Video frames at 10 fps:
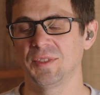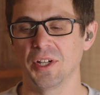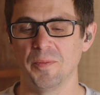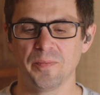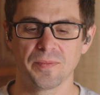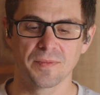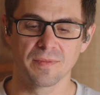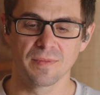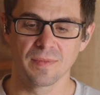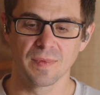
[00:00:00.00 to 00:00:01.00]
So,
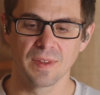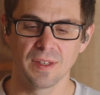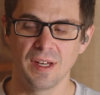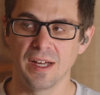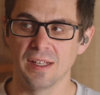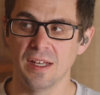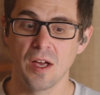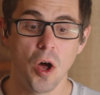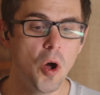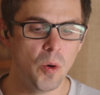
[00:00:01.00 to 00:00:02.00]
yeah.
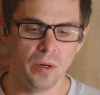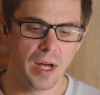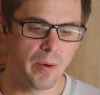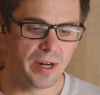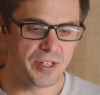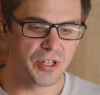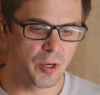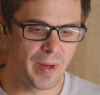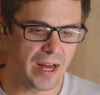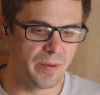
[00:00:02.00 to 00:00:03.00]
Oh, I wanted to
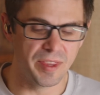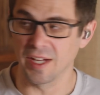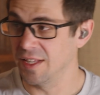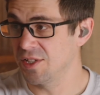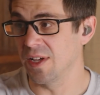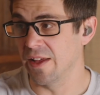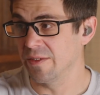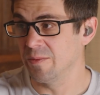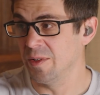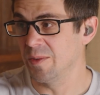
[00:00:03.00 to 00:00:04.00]
circle back on one thing, unless you
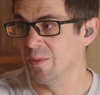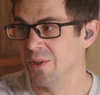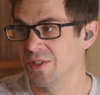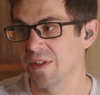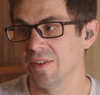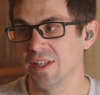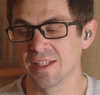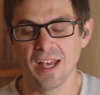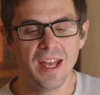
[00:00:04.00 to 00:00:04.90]
got more stuff on this.